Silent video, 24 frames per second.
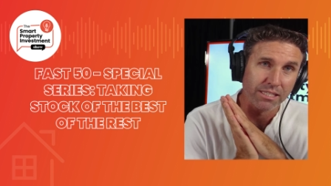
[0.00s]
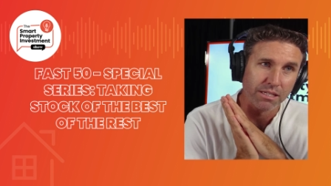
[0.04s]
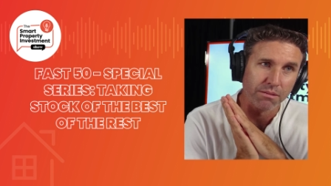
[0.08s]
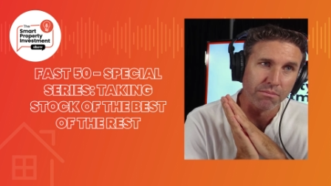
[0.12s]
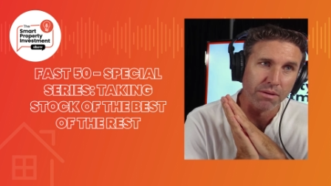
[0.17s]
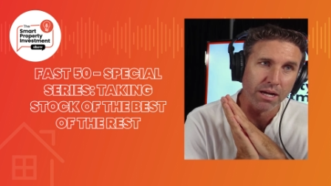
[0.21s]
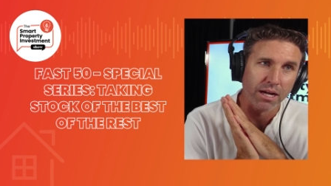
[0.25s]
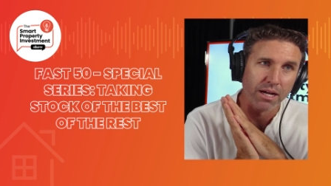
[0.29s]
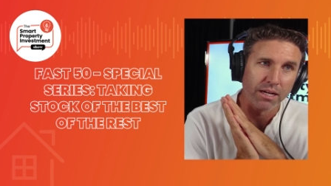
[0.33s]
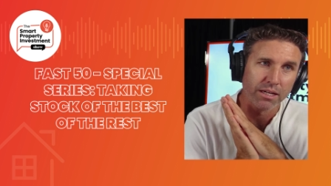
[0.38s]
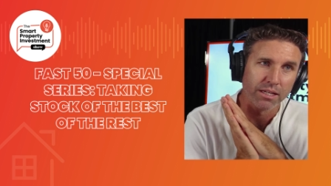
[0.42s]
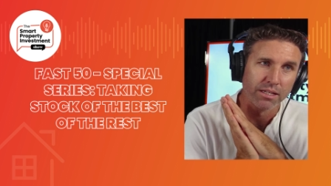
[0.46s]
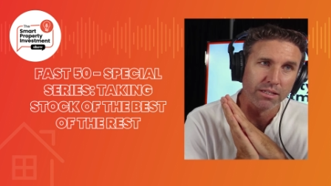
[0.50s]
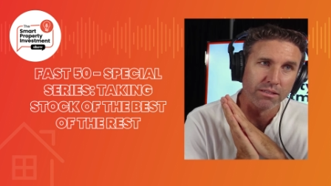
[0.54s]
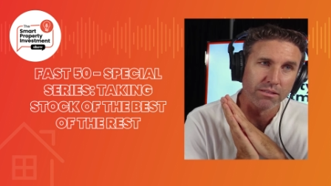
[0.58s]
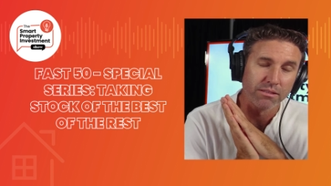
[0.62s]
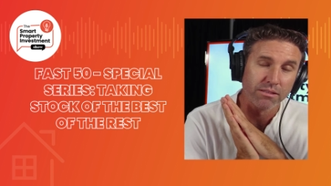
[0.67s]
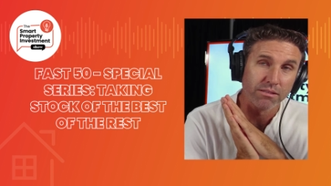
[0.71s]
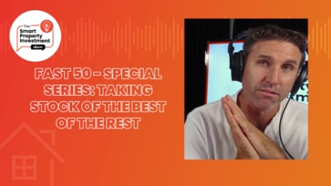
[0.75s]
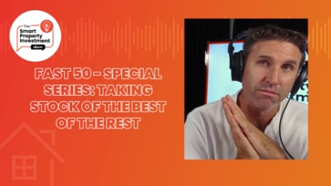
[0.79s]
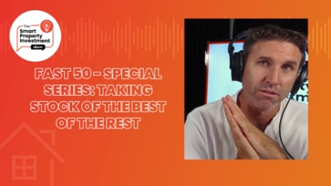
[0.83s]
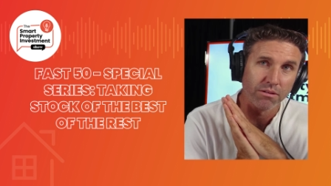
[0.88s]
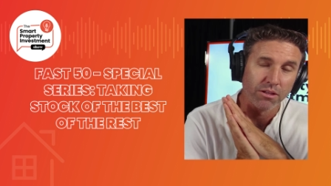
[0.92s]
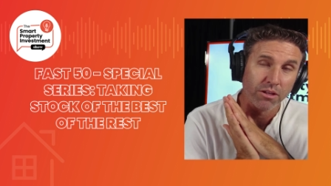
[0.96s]
Tassie
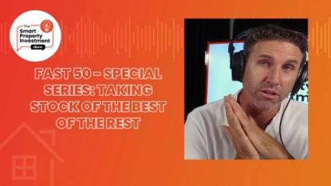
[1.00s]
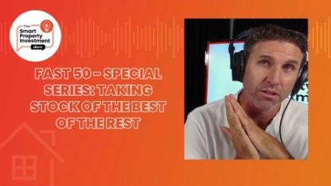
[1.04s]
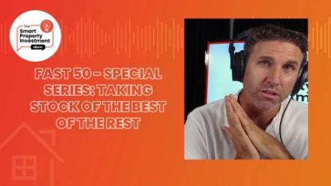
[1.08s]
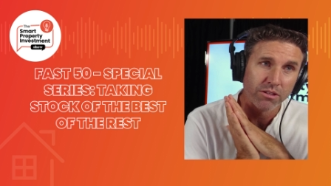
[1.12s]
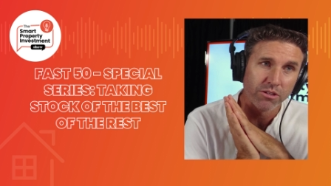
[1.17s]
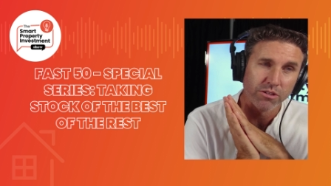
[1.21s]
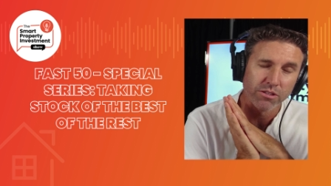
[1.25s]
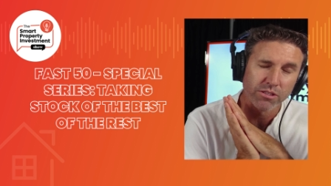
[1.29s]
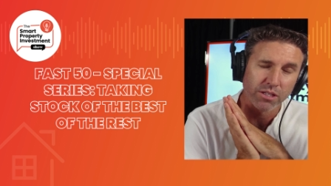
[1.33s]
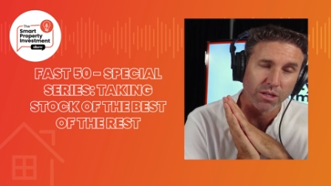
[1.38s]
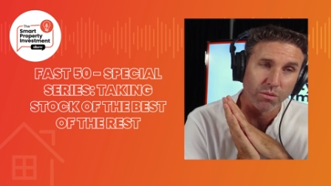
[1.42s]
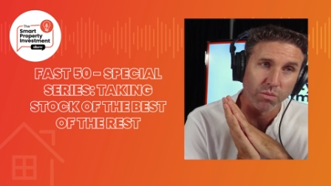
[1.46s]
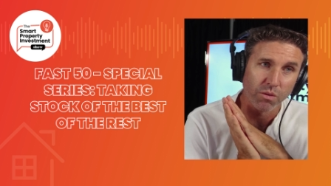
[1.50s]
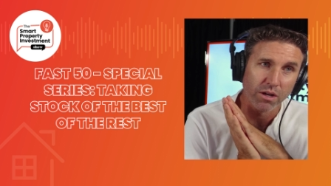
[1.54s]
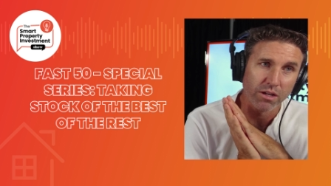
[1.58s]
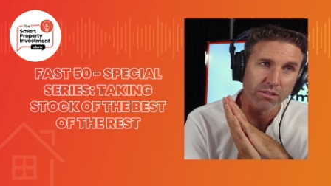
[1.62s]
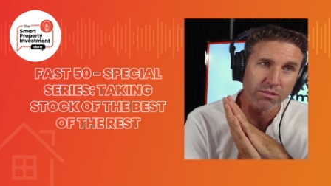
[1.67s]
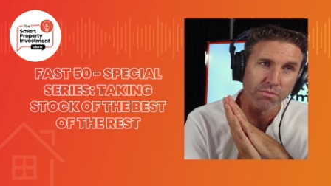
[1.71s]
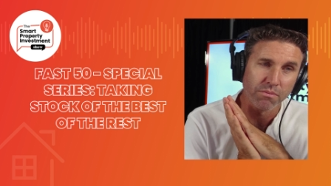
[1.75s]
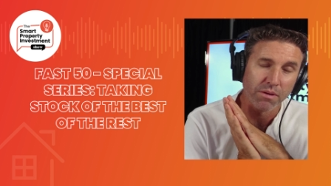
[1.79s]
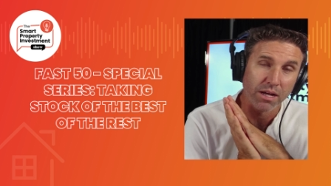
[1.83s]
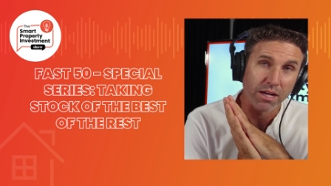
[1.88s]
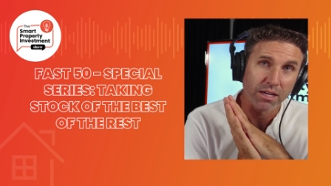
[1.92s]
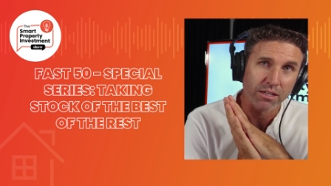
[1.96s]
markets, a lot of the New South
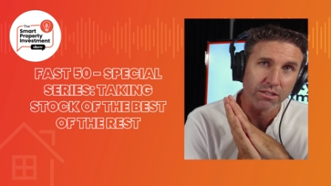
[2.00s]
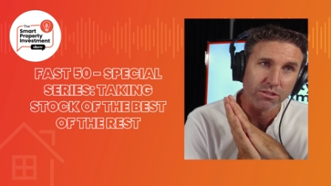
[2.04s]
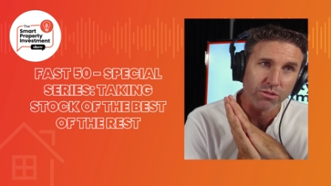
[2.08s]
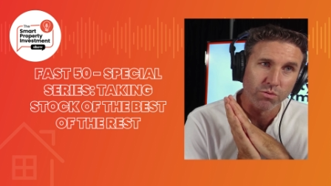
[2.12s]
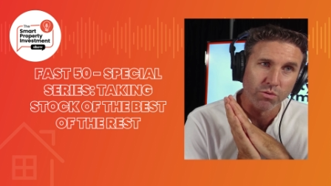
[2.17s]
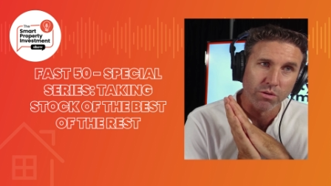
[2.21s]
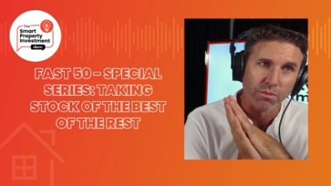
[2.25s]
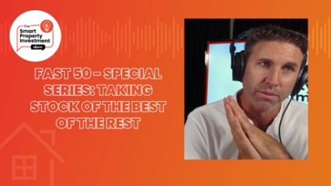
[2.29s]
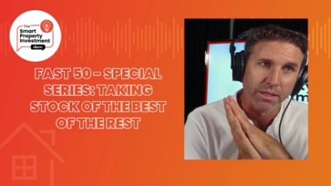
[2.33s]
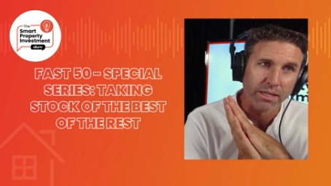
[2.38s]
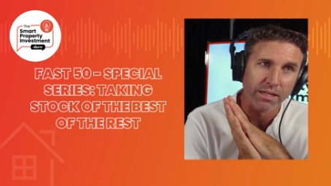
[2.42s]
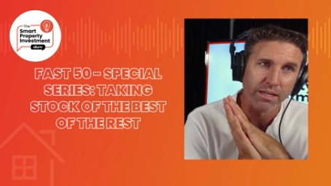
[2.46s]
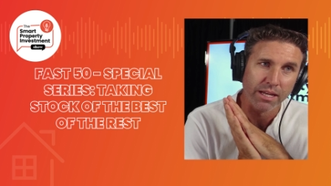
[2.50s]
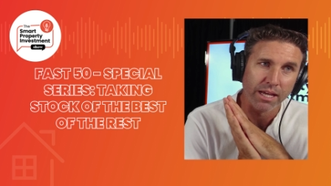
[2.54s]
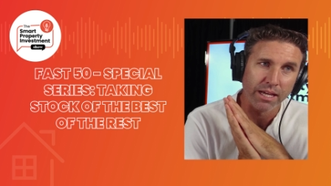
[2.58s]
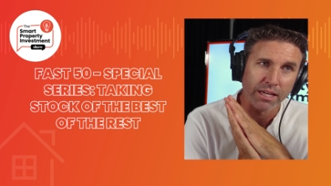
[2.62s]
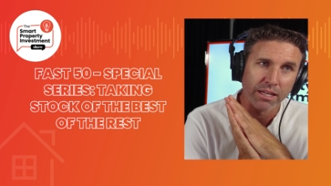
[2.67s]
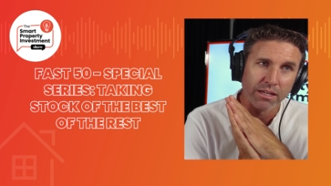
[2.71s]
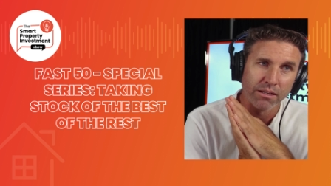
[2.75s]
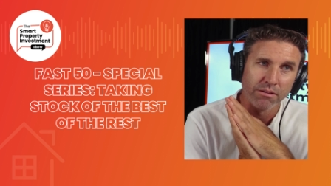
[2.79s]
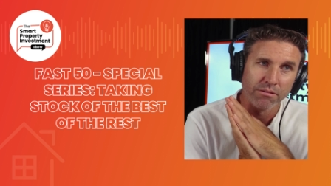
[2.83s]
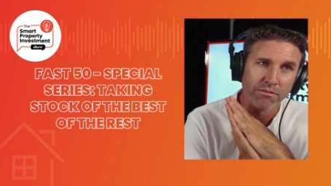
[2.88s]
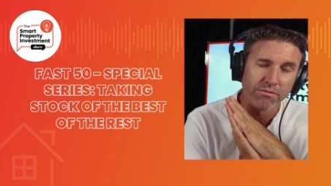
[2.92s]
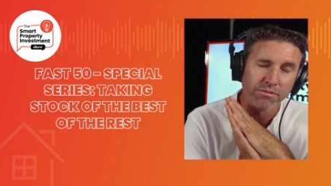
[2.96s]
Wales markets would have been
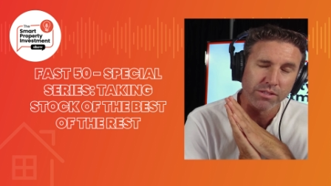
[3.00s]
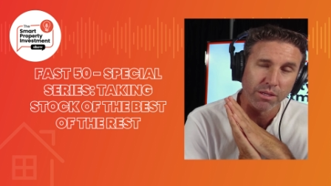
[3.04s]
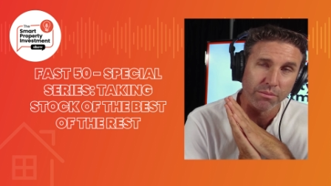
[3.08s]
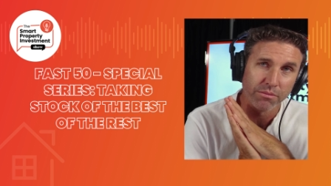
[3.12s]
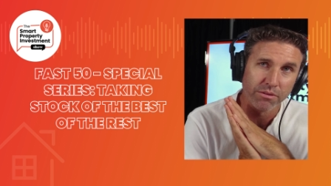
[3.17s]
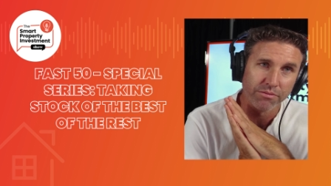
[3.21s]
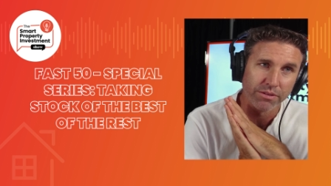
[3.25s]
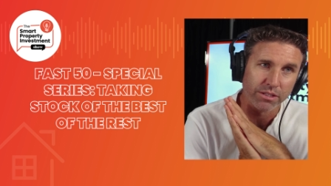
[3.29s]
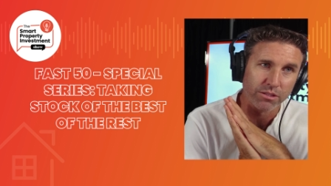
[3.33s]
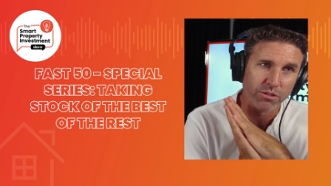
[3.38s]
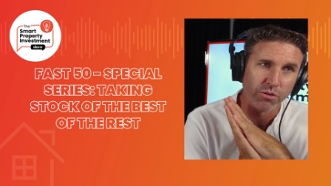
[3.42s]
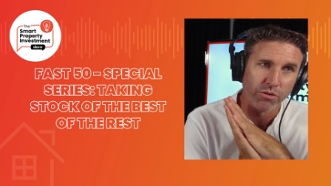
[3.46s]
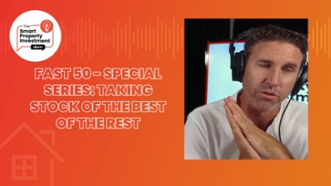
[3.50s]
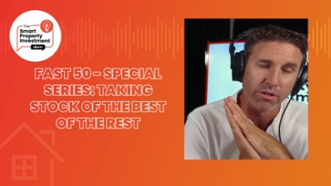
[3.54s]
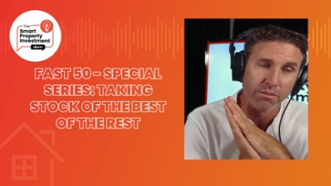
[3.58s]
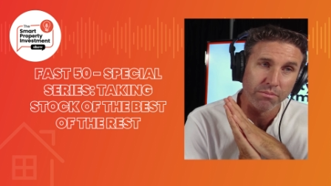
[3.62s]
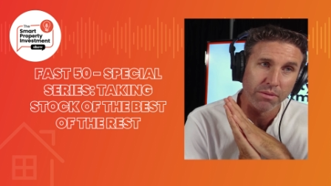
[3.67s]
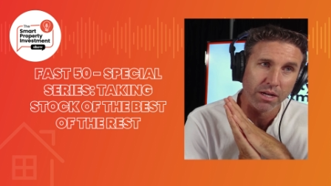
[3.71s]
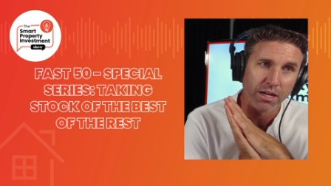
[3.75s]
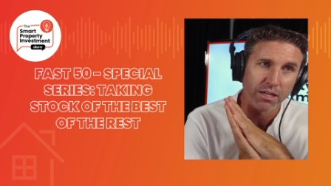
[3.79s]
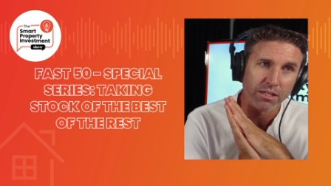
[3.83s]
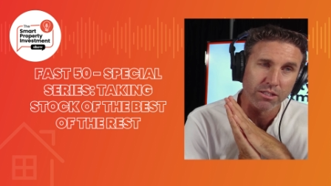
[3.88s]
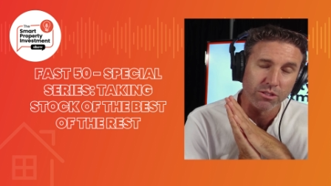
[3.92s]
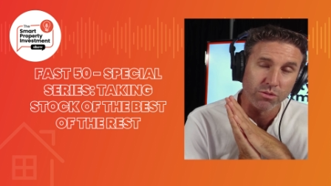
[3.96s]
negative. Some of the
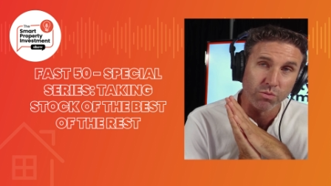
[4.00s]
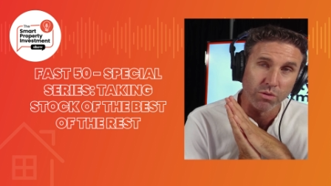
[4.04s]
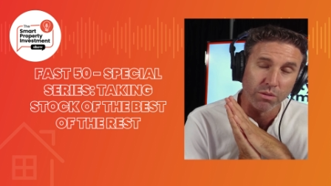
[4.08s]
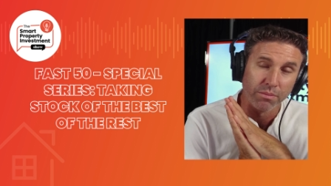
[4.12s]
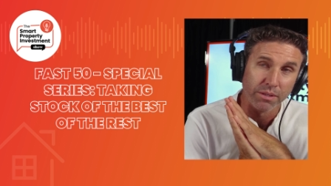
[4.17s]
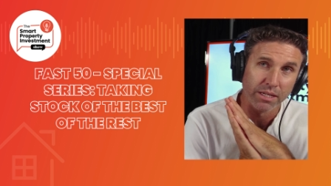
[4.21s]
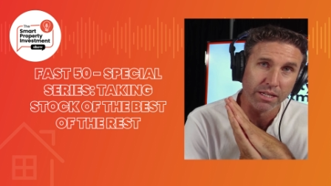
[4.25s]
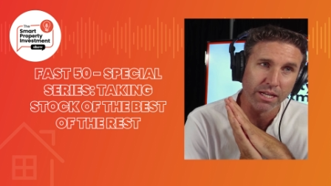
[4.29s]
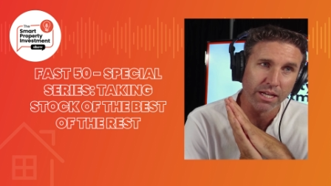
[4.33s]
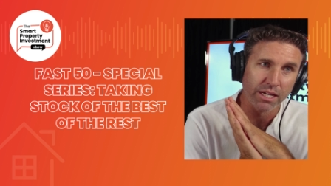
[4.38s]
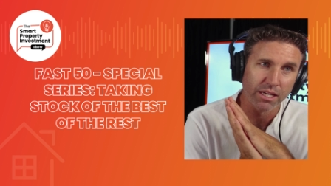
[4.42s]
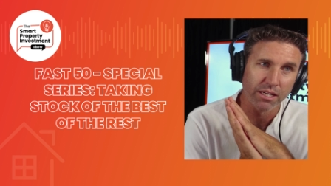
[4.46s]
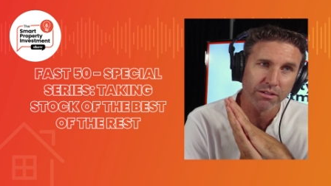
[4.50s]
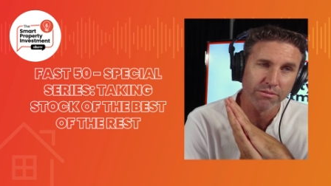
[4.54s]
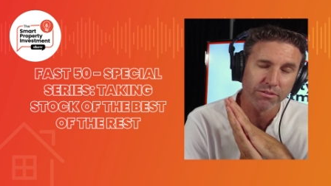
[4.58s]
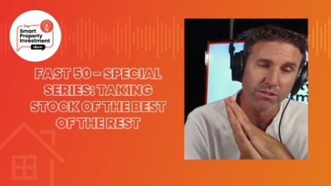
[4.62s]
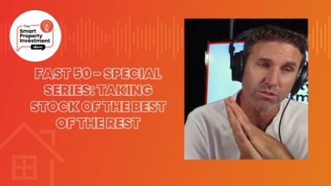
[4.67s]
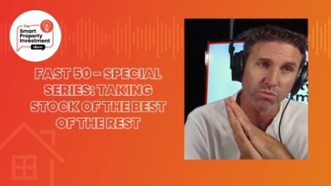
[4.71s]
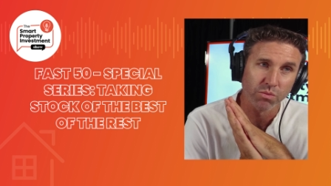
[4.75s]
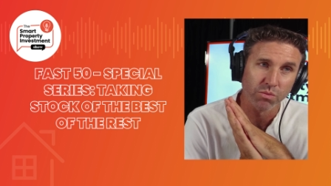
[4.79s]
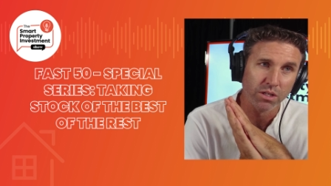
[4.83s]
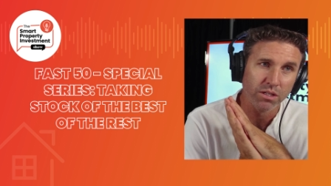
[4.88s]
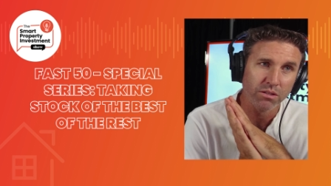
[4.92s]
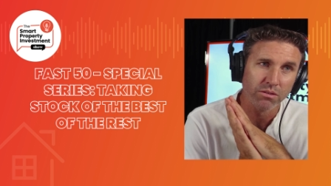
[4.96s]
Victorian markets would yep, have been negative
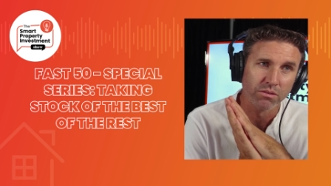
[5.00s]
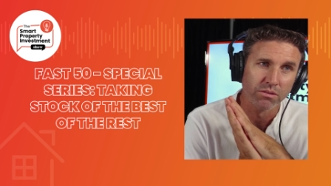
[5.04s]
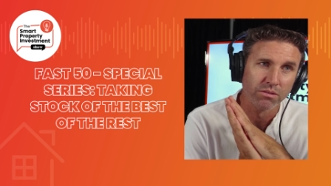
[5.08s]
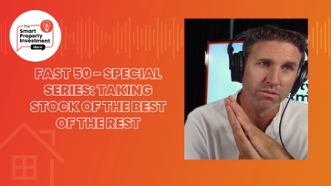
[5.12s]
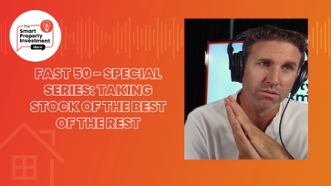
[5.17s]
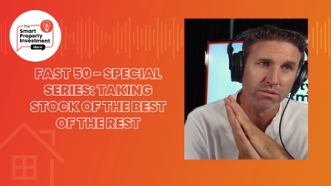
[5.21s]
as yep, well.